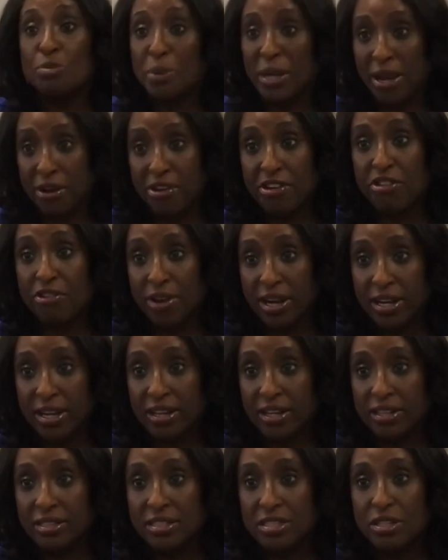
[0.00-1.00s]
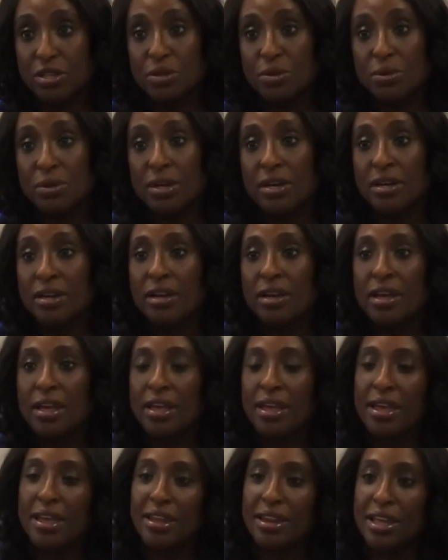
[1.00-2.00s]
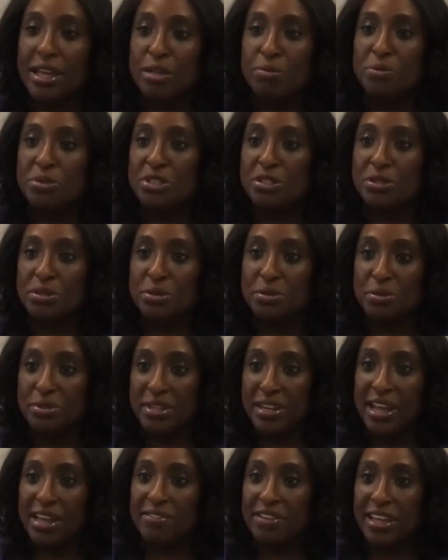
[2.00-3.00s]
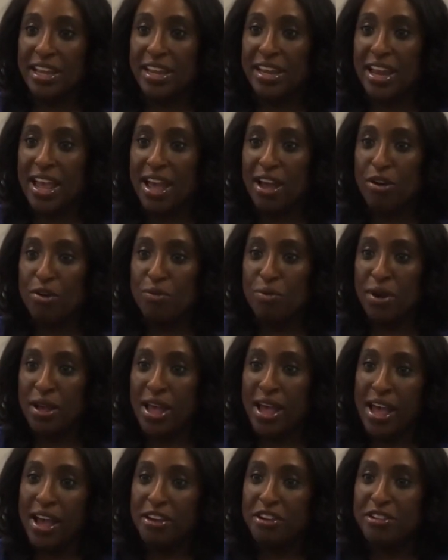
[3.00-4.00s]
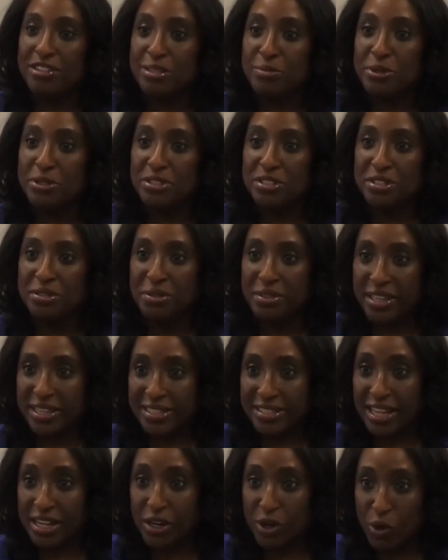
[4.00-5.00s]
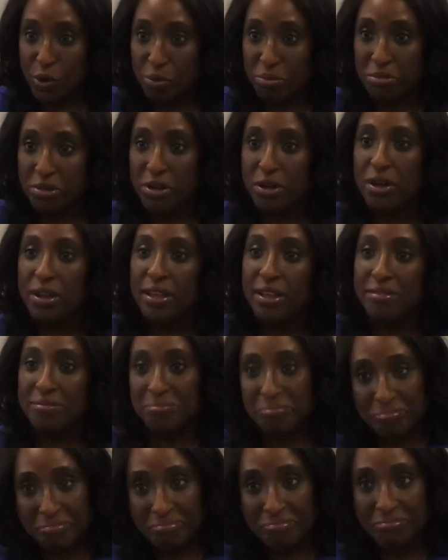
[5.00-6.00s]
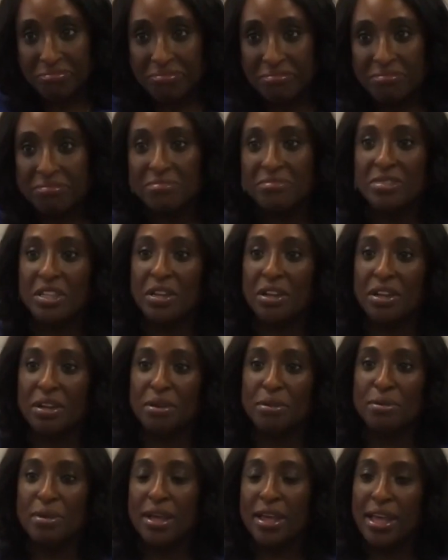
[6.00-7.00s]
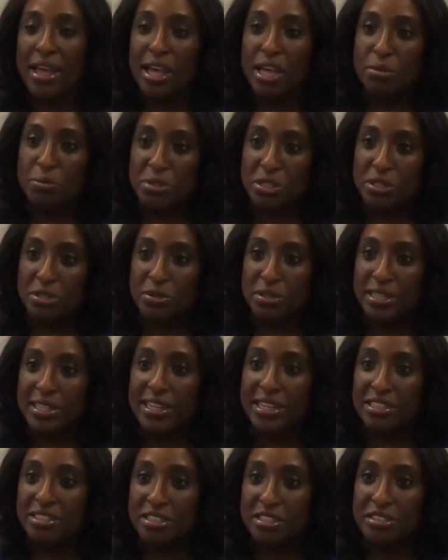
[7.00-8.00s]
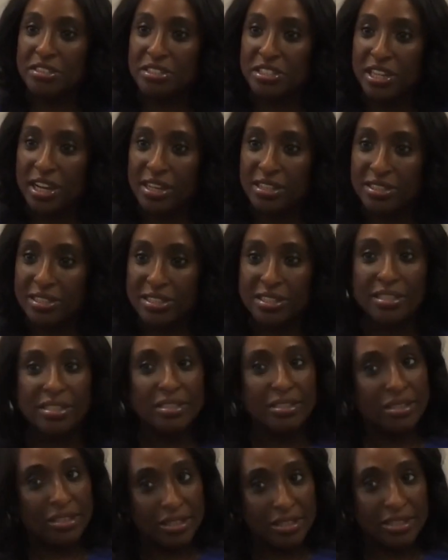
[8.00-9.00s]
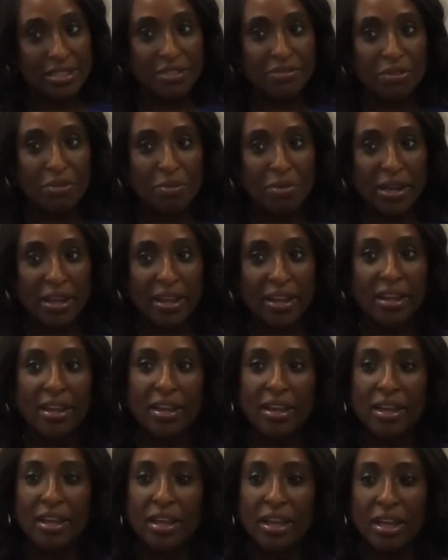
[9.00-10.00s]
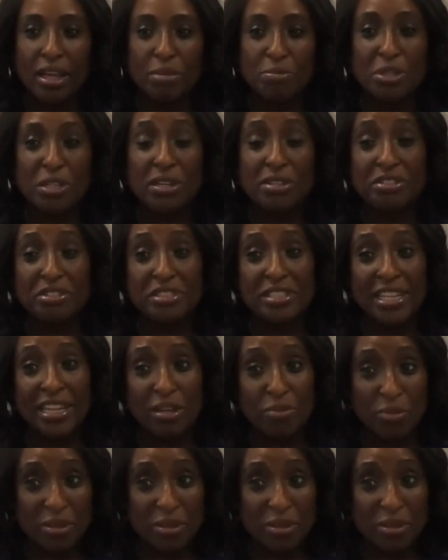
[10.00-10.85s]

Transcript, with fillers: parent training. So it helps you navigate how how you're supposed to do things at home. You know, helps you connect to your child in a different way helps you understand